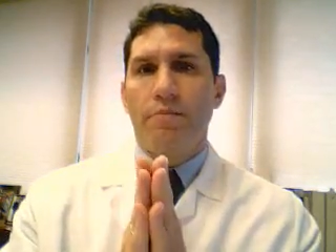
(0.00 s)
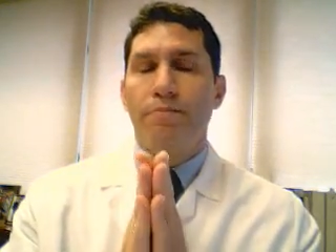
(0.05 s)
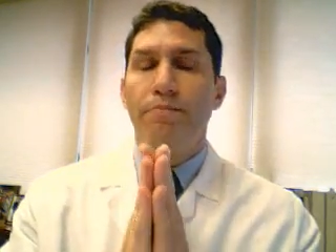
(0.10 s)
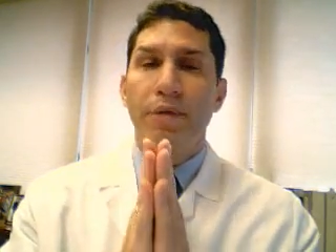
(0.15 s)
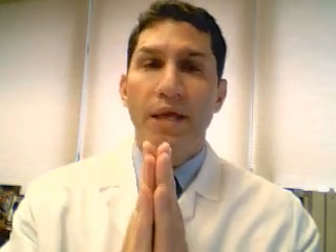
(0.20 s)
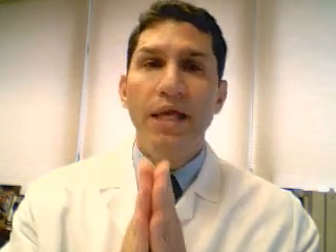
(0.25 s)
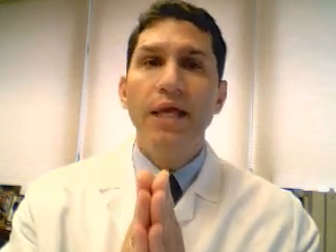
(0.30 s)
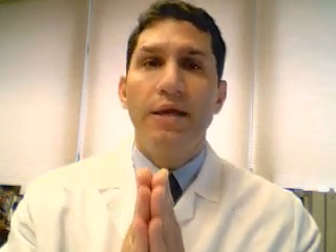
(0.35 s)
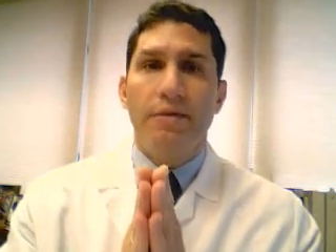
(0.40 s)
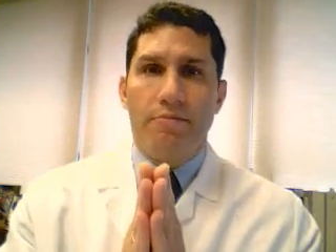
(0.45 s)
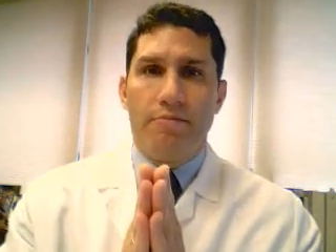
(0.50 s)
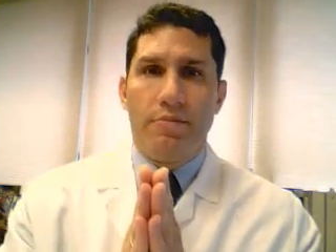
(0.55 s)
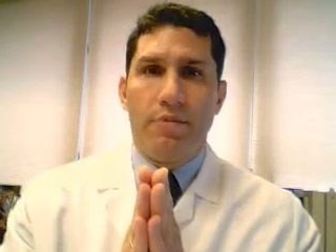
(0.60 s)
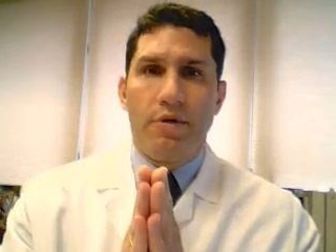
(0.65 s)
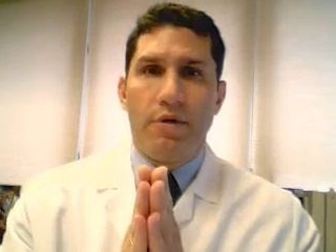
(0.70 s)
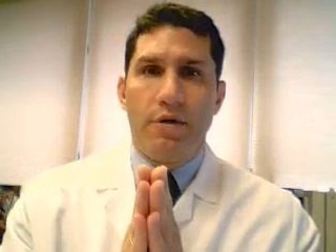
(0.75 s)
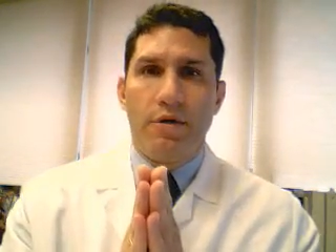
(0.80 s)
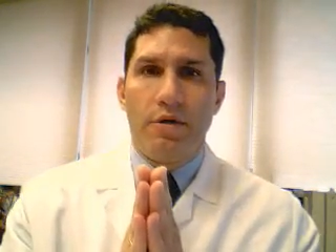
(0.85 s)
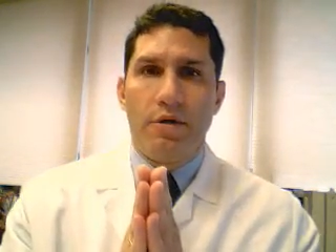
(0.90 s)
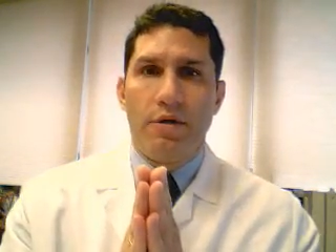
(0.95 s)
beam
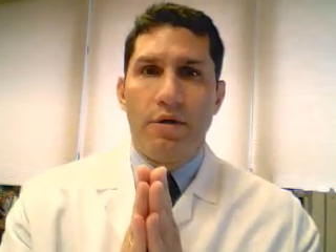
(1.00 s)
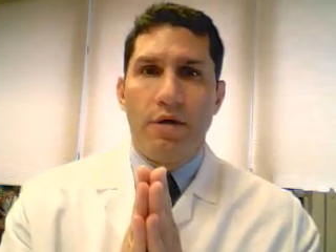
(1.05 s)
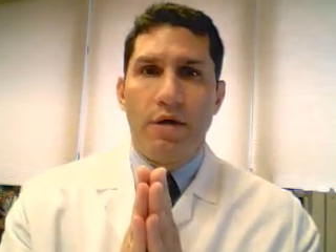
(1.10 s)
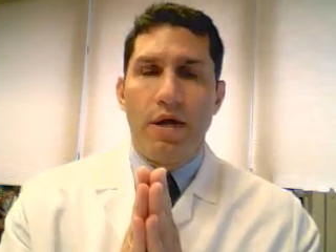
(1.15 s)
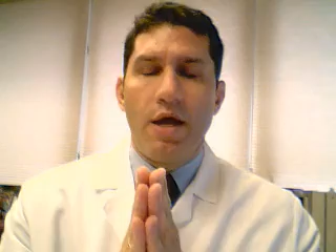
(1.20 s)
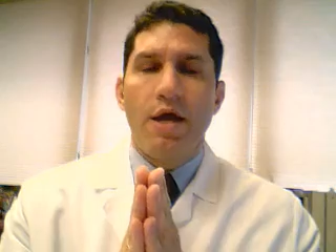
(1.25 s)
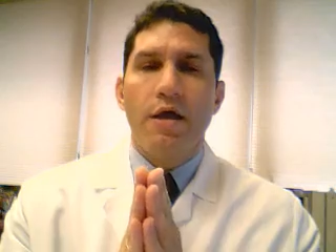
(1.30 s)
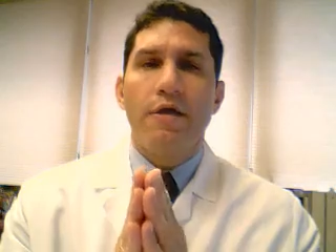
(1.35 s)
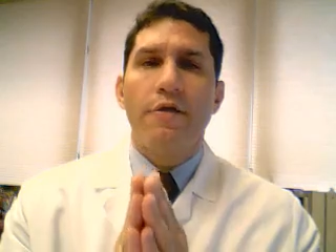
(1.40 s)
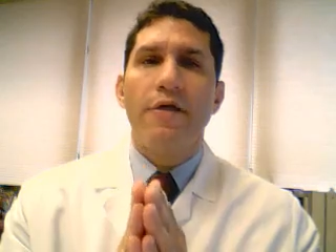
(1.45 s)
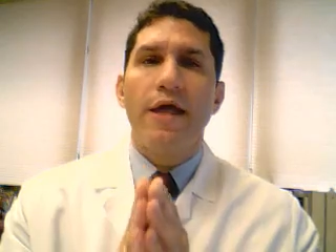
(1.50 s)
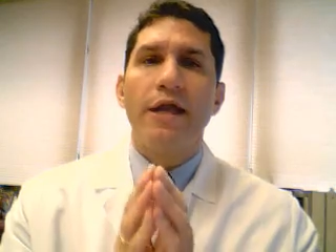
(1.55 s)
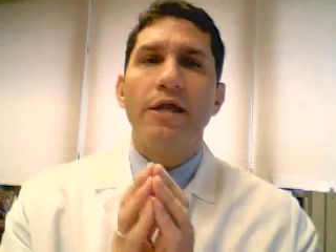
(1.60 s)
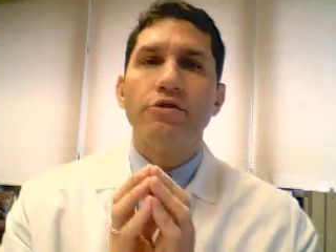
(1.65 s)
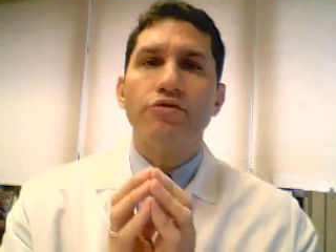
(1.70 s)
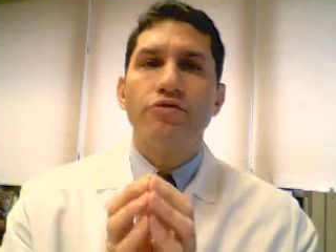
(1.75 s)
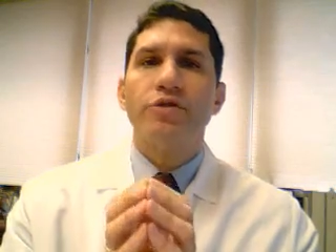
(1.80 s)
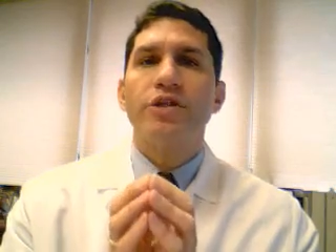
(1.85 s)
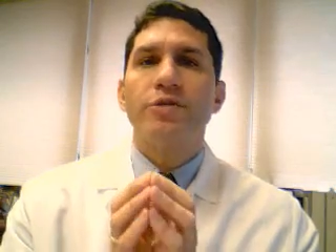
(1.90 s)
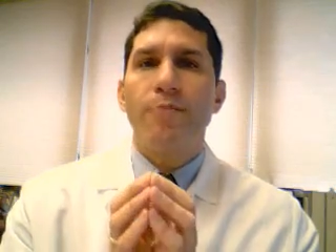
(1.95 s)
that
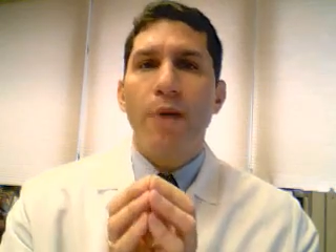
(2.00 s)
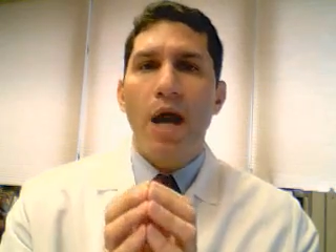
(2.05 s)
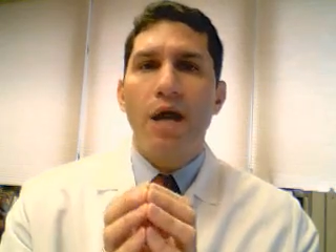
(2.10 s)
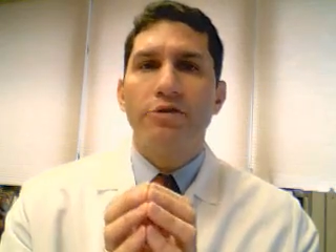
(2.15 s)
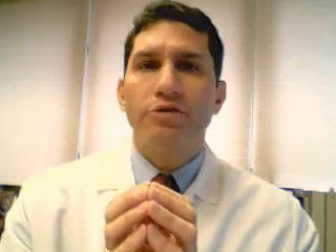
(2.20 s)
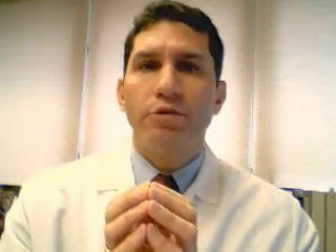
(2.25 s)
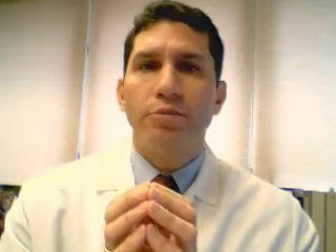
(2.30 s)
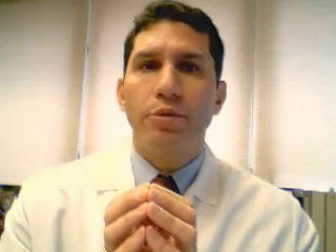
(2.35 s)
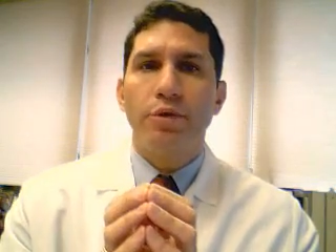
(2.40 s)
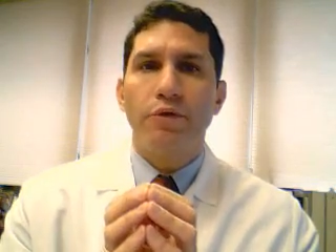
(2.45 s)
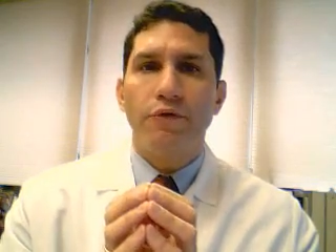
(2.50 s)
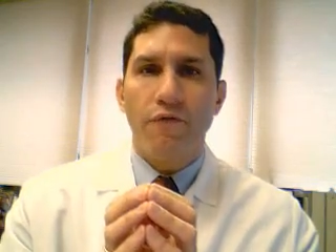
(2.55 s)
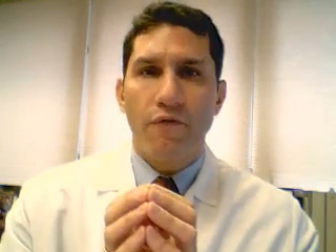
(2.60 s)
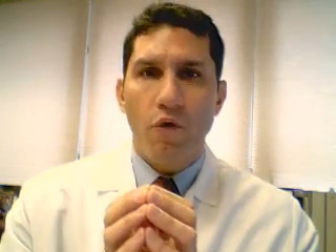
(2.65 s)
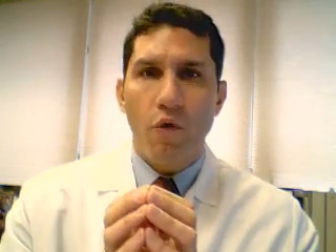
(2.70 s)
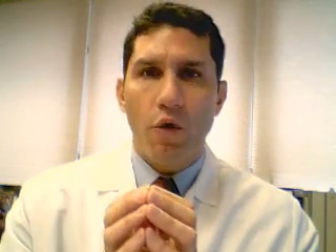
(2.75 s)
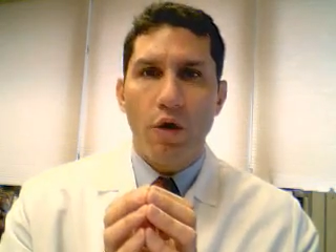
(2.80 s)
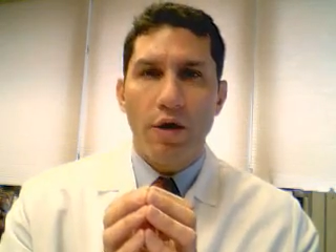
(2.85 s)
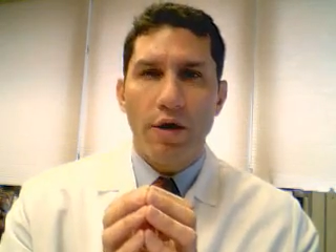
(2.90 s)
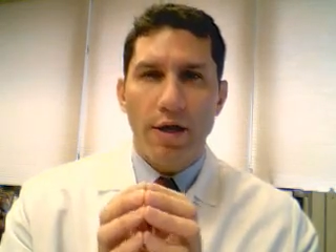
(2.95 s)
is responsible
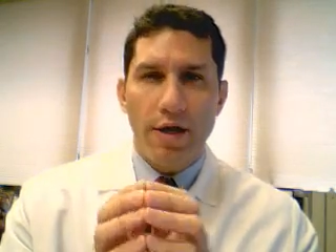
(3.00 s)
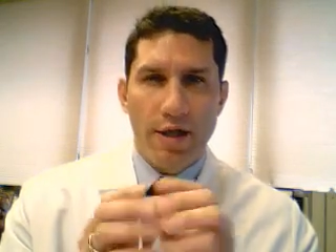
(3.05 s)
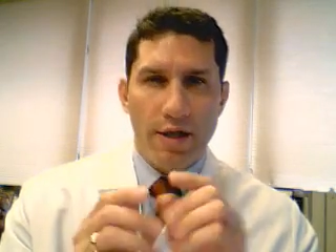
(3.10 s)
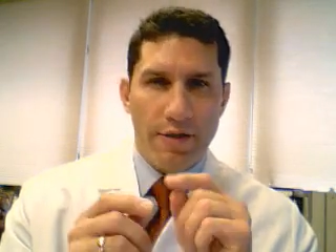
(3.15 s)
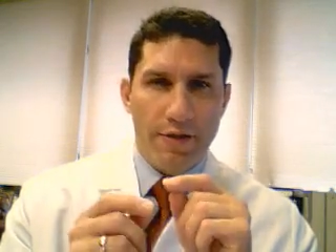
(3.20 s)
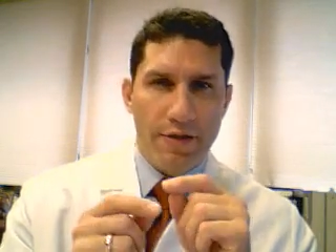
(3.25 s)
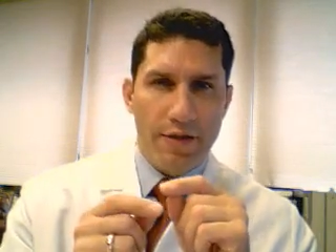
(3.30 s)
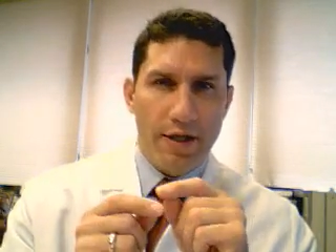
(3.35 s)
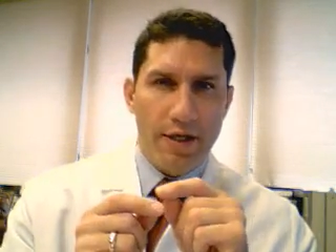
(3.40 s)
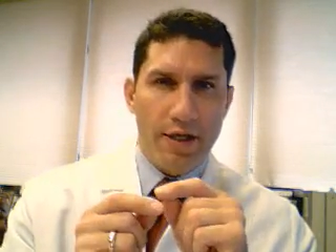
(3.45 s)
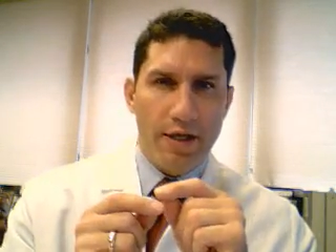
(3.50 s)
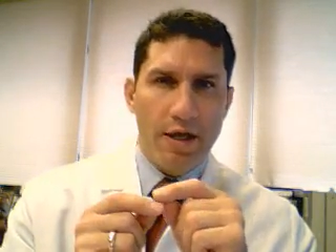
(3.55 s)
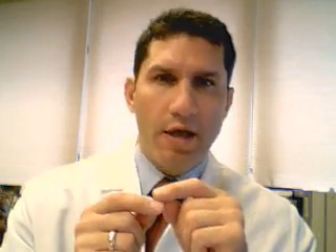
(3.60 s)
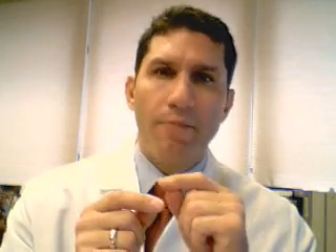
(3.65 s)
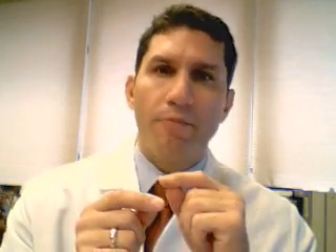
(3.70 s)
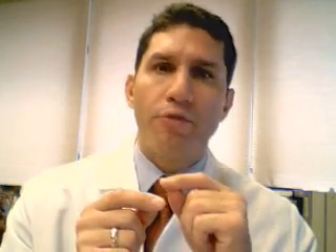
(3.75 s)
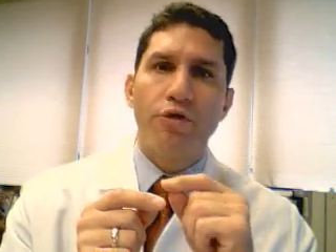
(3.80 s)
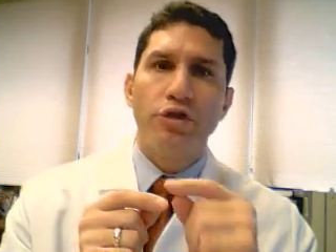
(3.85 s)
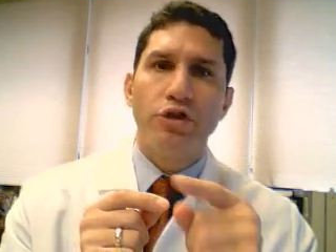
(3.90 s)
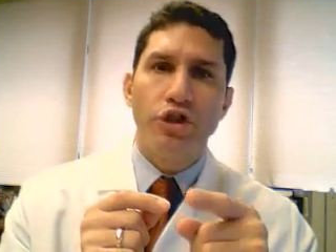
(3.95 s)
for the
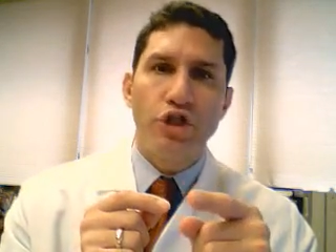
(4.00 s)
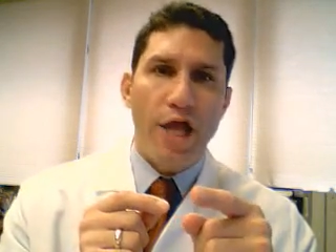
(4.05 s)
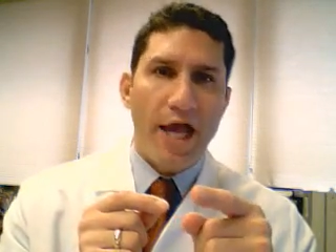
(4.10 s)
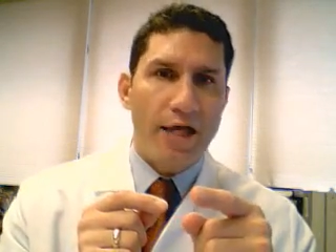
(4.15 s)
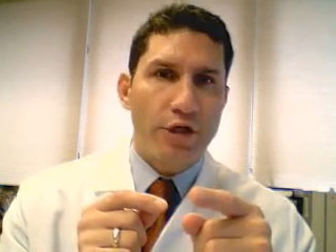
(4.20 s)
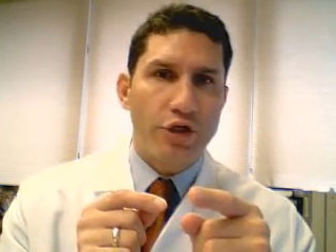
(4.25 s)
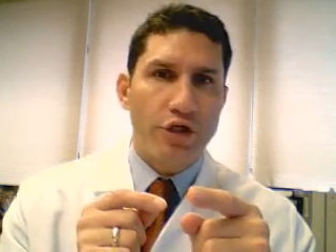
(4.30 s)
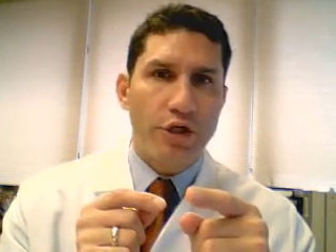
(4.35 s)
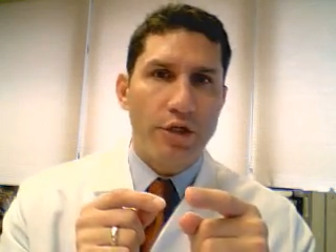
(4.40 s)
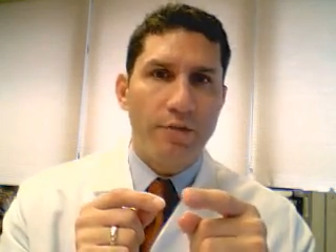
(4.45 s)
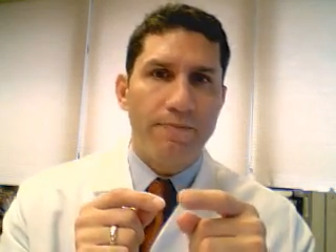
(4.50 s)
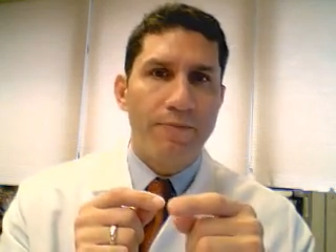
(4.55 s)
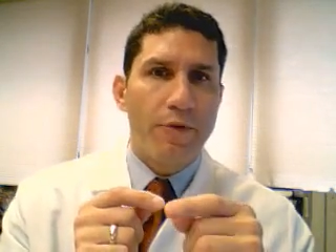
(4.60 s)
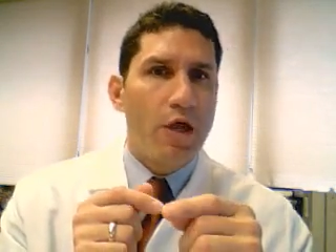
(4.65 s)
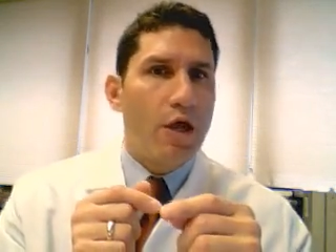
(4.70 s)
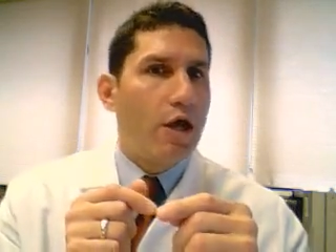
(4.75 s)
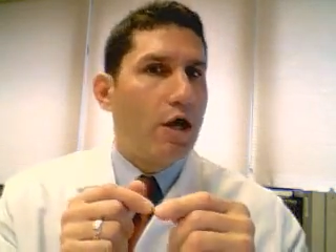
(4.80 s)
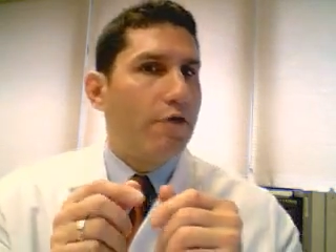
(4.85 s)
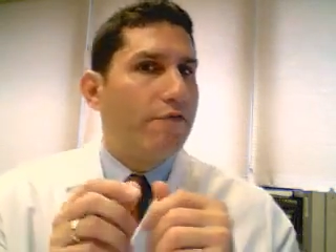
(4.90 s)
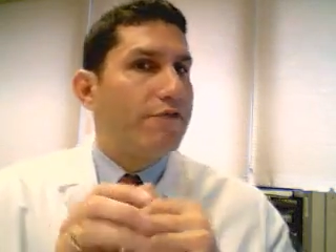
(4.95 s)
projection
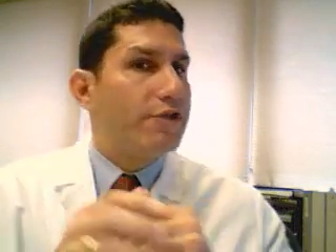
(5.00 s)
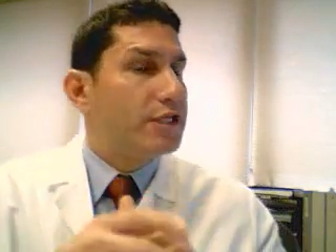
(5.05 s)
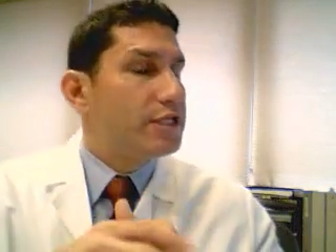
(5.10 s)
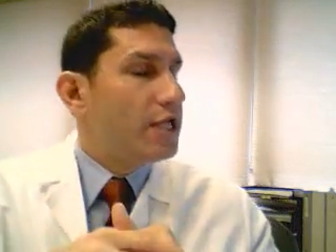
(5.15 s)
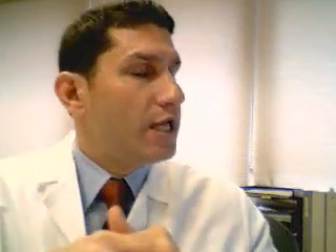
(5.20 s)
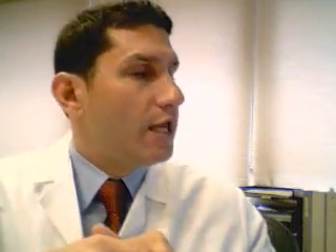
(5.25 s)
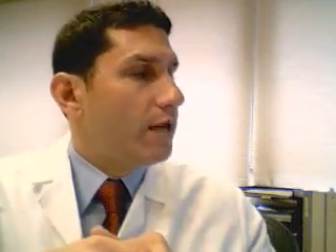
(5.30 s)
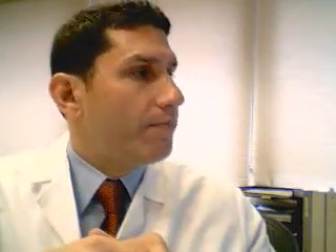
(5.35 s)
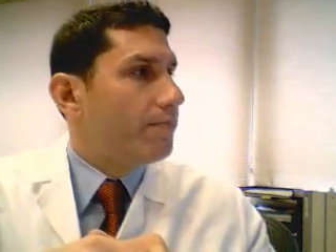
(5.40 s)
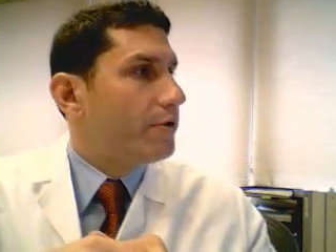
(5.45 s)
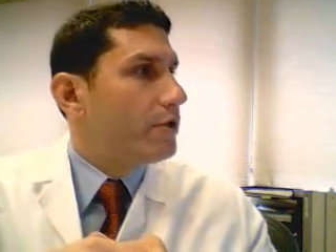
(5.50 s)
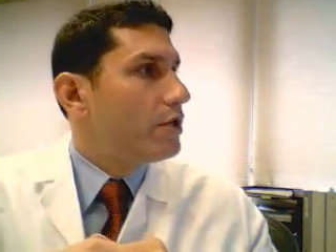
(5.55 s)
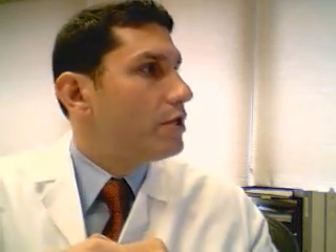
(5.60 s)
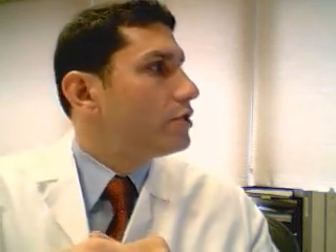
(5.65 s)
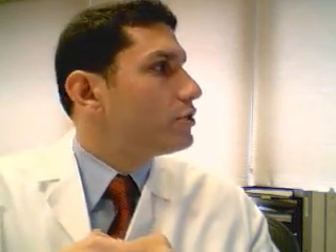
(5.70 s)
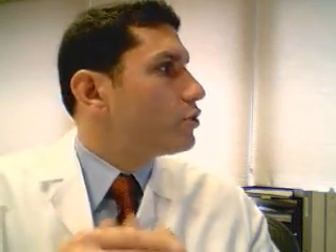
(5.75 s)
of the tip.